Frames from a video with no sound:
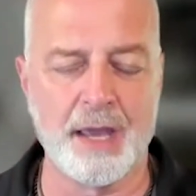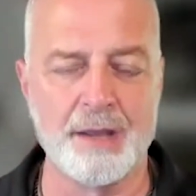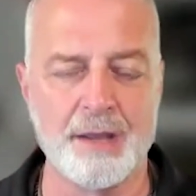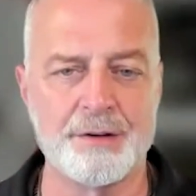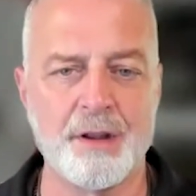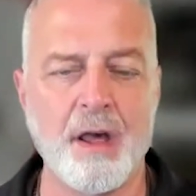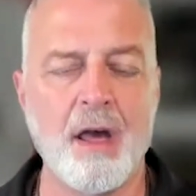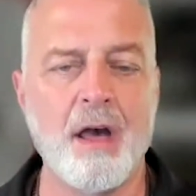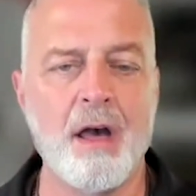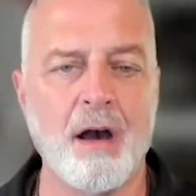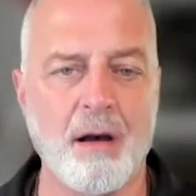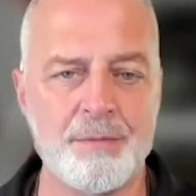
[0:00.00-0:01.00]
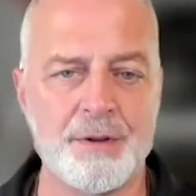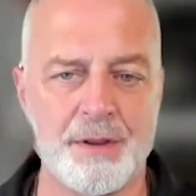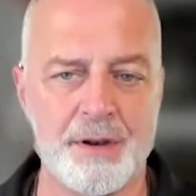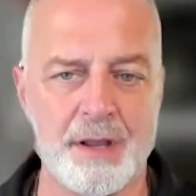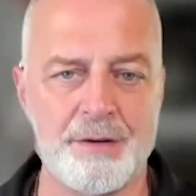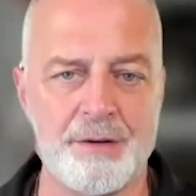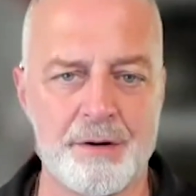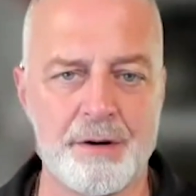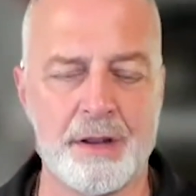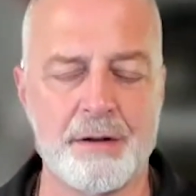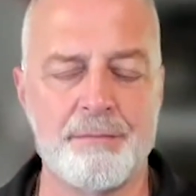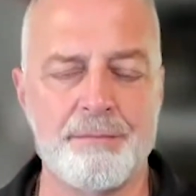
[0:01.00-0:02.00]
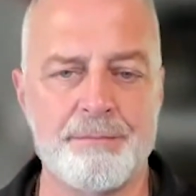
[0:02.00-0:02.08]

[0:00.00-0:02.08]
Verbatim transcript: case up to the Ninth Circuit.